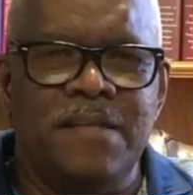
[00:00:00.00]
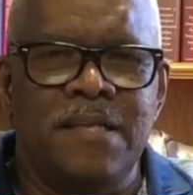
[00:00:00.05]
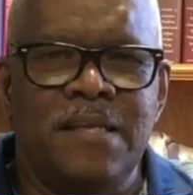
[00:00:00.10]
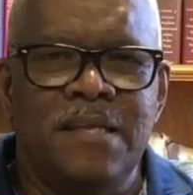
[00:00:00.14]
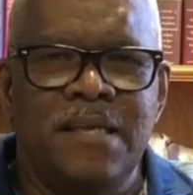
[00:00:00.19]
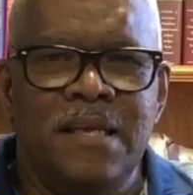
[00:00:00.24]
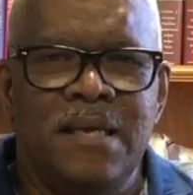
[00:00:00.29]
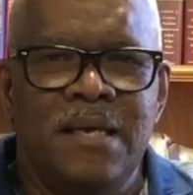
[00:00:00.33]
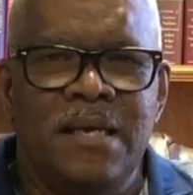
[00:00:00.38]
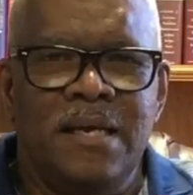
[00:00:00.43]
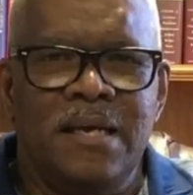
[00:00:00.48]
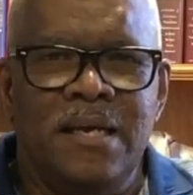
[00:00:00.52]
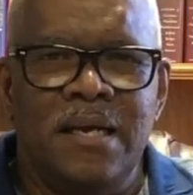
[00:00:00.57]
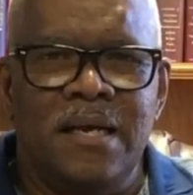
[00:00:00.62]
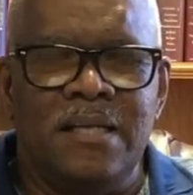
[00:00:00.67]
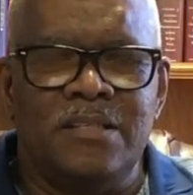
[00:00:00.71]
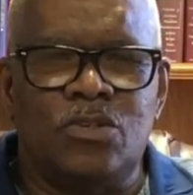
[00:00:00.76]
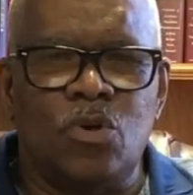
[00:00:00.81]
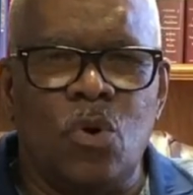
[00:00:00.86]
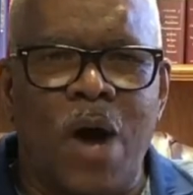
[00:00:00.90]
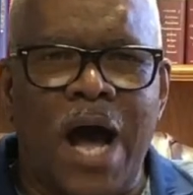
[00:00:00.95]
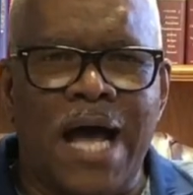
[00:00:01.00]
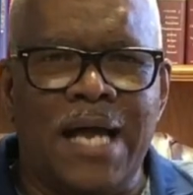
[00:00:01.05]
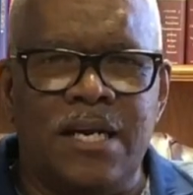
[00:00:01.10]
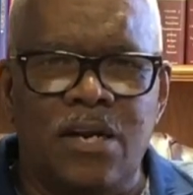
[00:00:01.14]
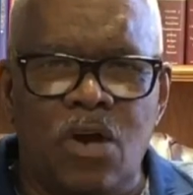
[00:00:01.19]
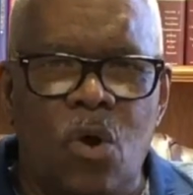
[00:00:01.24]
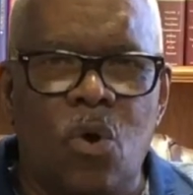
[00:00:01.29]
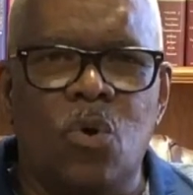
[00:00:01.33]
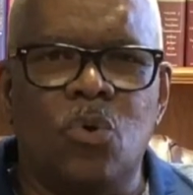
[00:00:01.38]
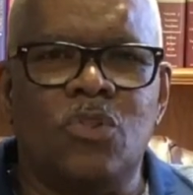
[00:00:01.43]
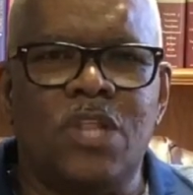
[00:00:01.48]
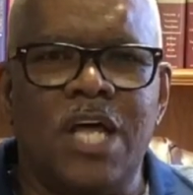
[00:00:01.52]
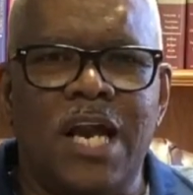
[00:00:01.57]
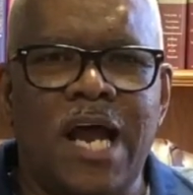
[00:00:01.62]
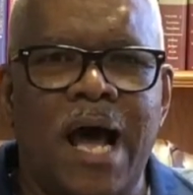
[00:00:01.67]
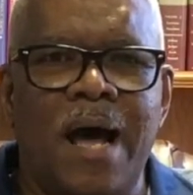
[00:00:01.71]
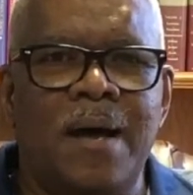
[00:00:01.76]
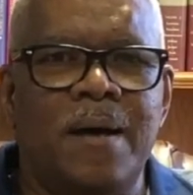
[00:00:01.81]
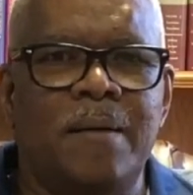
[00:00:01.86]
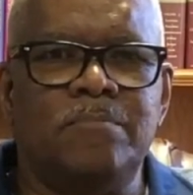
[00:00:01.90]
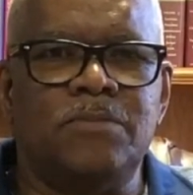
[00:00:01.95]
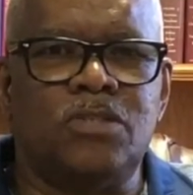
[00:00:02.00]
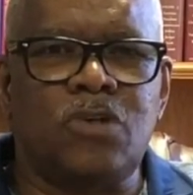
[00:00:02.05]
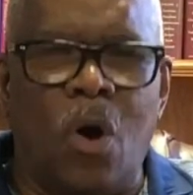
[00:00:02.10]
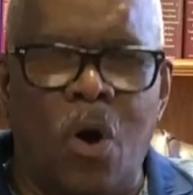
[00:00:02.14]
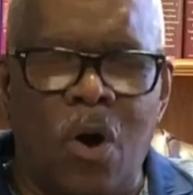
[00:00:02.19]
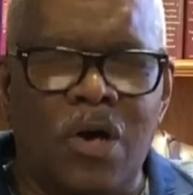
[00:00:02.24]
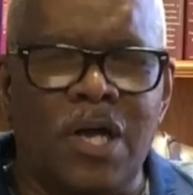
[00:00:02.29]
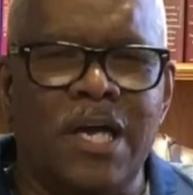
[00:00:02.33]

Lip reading: And so I know that I am talking